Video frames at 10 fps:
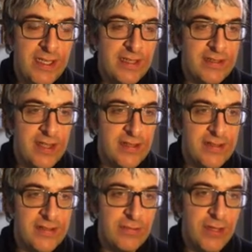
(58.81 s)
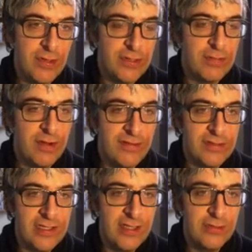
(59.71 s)
instance we used
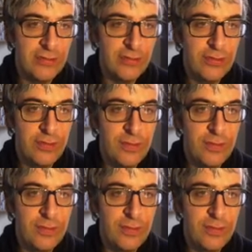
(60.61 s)
previously to